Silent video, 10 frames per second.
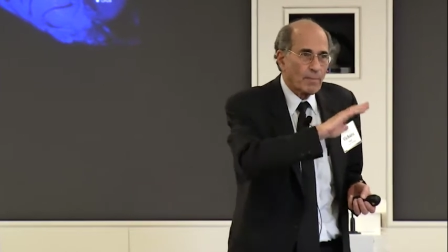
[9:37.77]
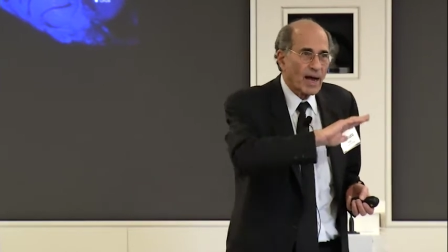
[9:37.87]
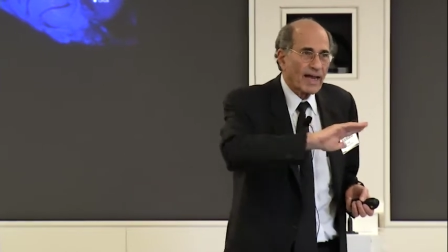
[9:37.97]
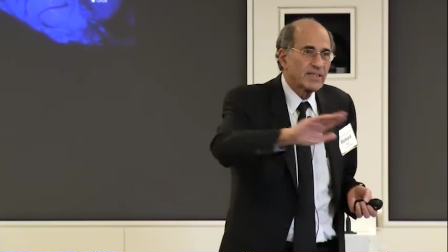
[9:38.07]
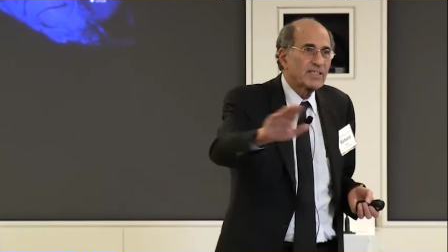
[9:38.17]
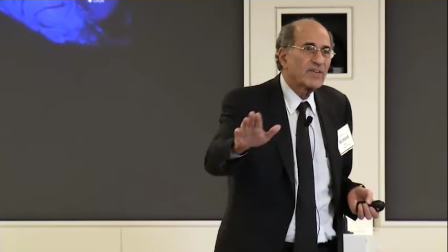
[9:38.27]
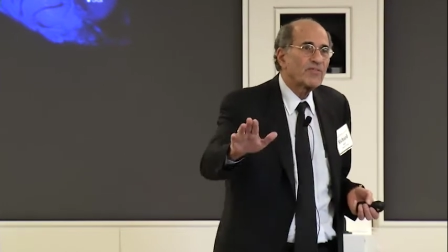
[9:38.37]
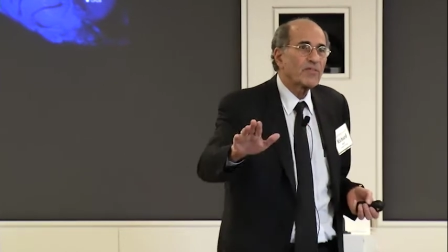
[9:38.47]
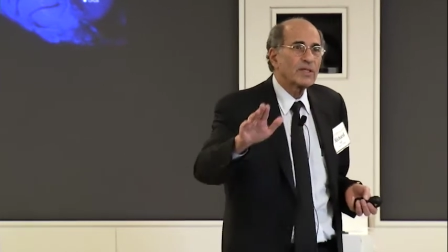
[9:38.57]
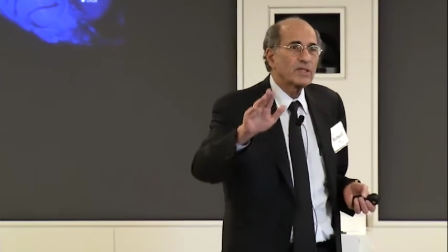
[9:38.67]
by a
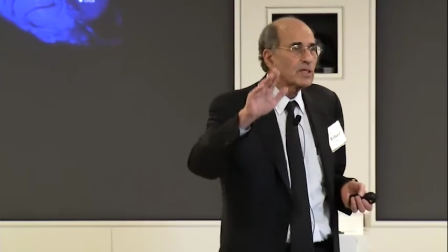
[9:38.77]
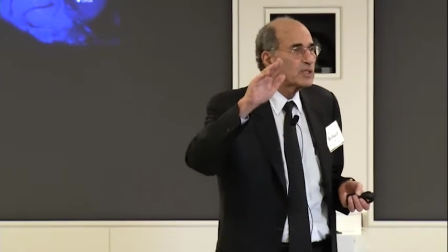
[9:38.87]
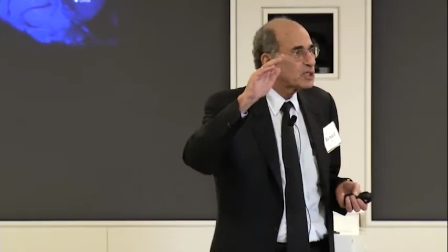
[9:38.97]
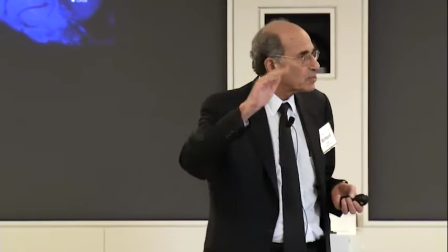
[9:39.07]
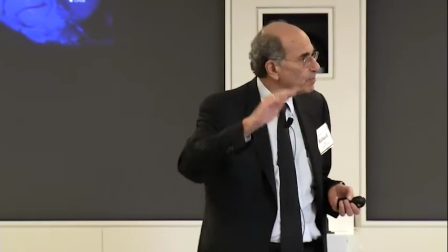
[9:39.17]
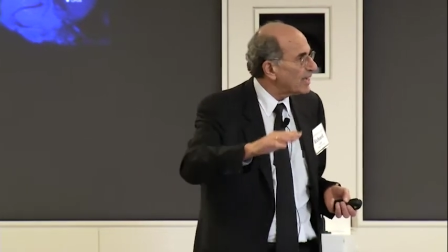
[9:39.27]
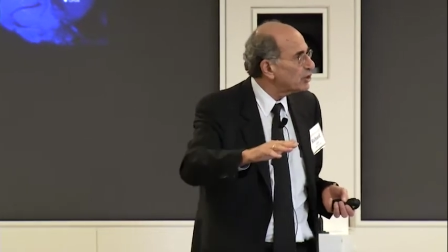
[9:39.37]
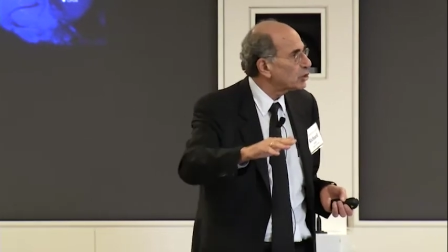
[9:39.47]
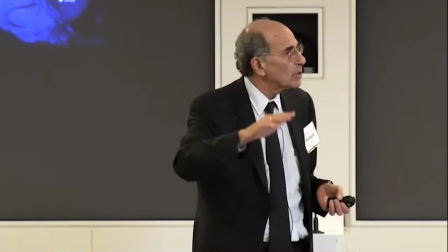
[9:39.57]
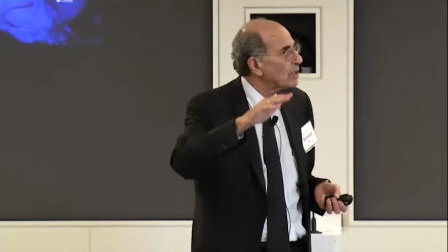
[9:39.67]
different
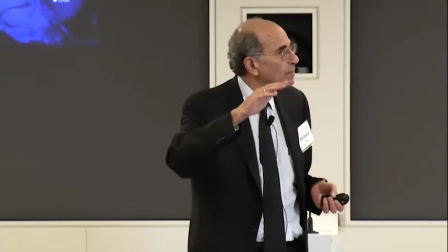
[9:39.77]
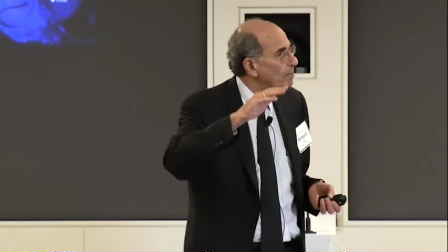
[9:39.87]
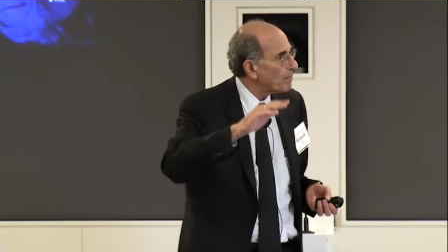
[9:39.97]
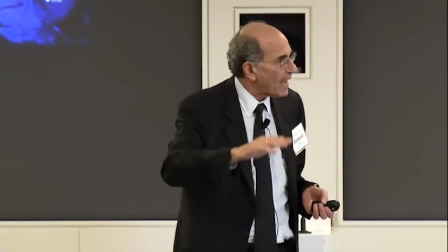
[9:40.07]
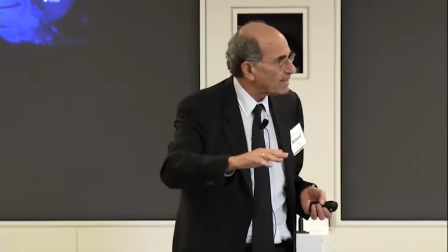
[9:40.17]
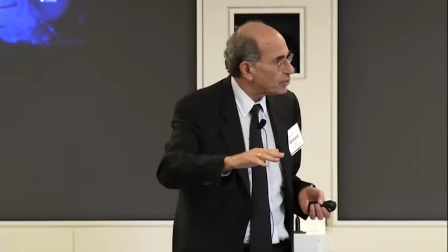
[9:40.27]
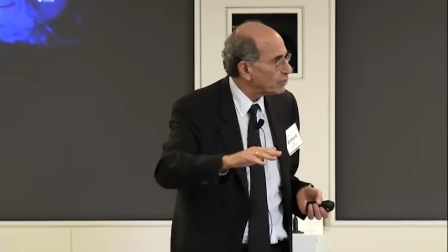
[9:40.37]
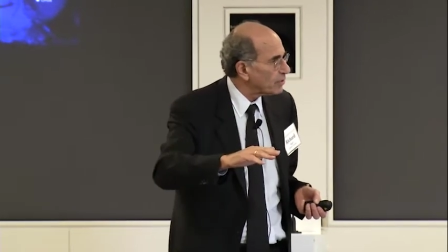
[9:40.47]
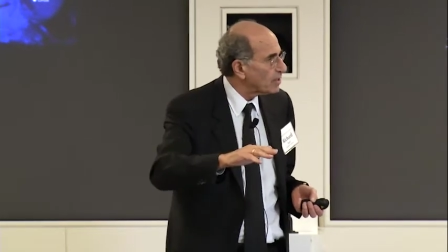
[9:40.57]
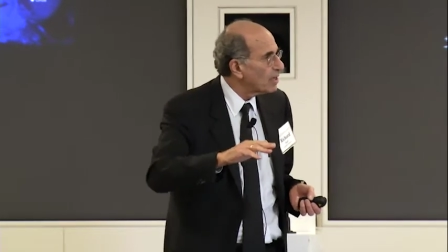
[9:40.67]
spatial
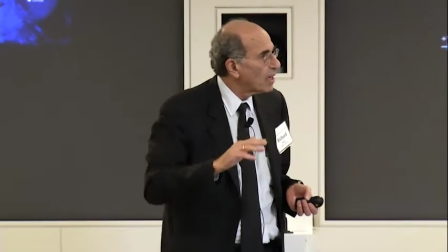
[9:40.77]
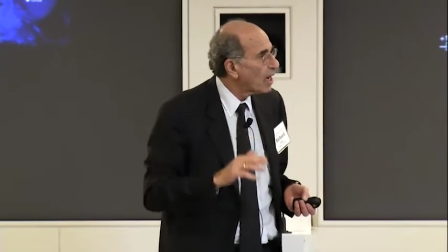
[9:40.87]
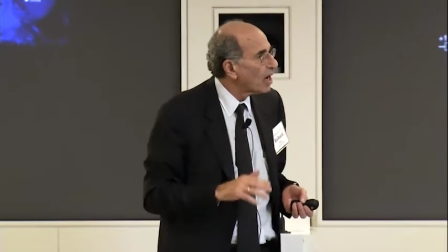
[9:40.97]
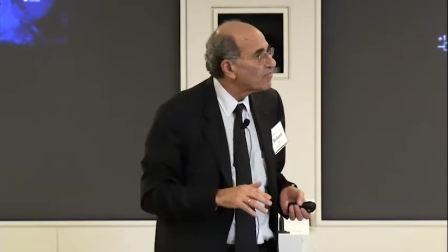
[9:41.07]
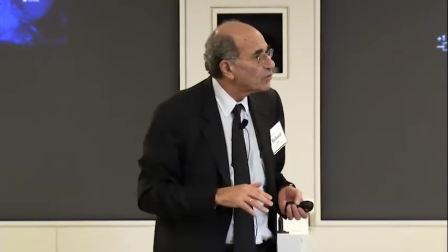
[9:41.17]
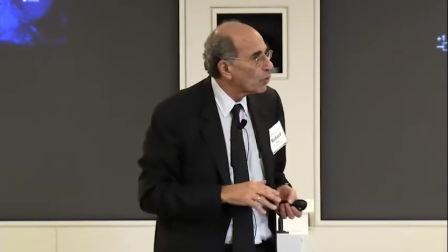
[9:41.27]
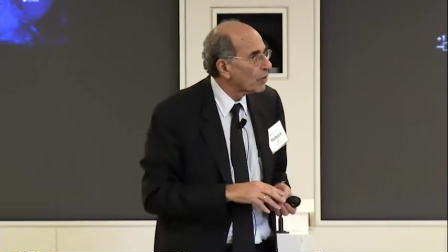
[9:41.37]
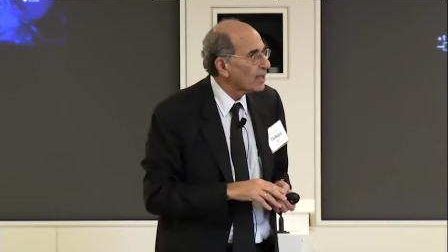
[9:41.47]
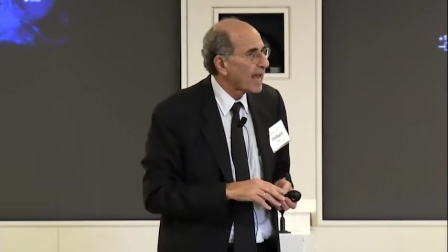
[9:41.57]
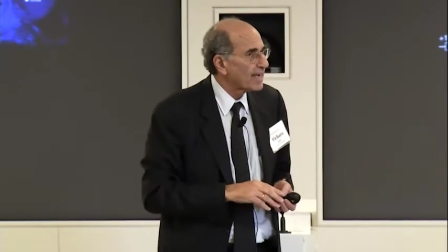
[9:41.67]
pattern of
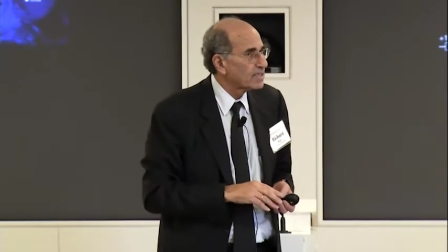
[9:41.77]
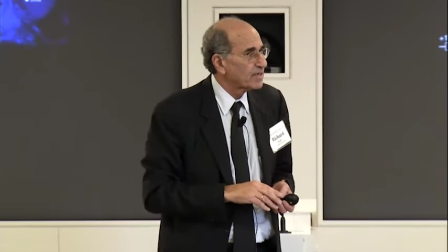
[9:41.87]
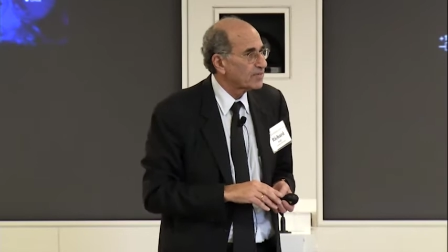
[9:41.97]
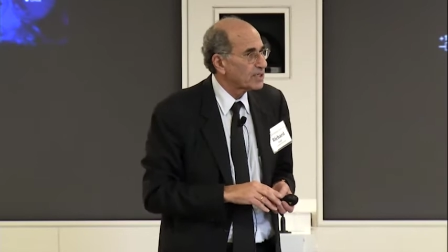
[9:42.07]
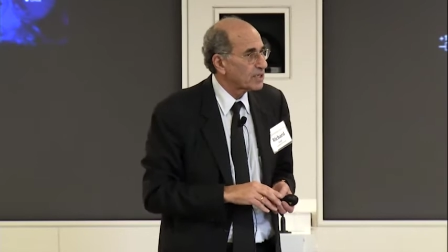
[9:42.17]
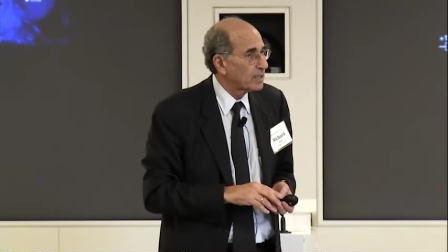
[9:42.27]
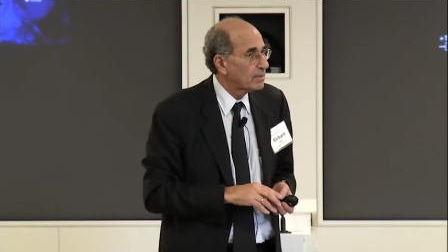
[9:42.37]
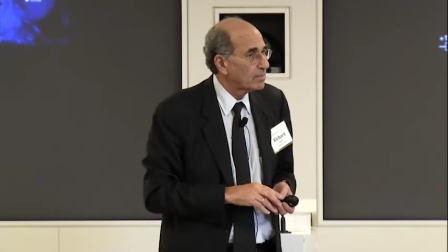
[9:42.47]
neural activity.